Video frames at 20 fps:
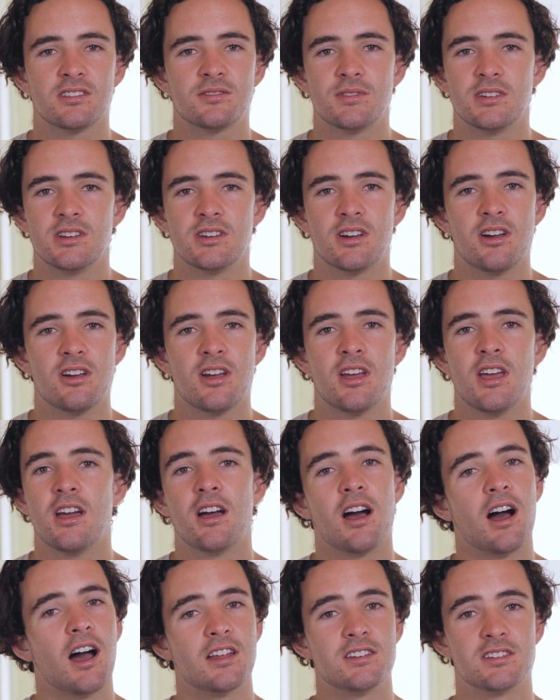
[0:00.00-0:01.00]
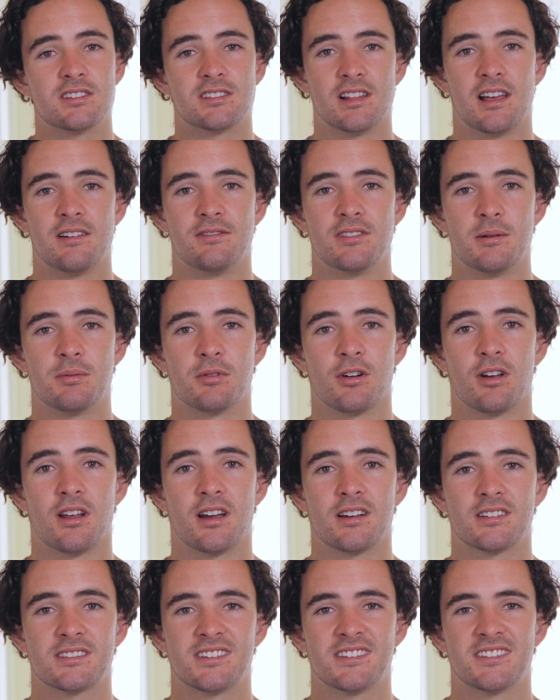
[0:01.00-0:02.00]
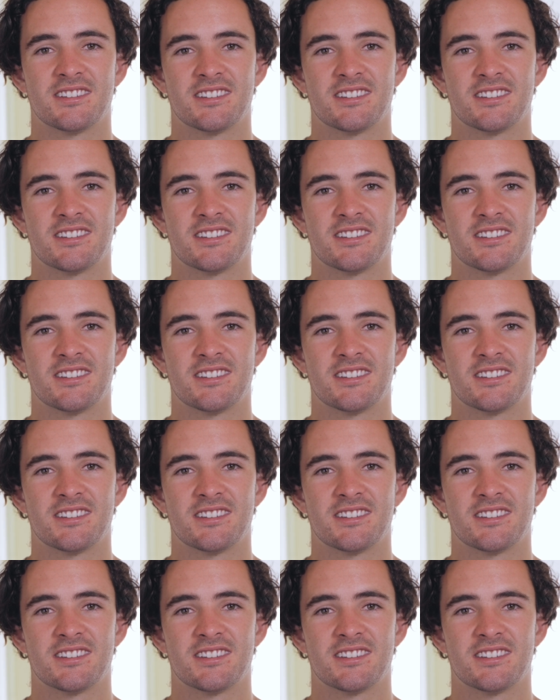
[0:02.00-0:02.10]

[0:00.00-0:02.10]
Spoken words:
this video, I just love their product.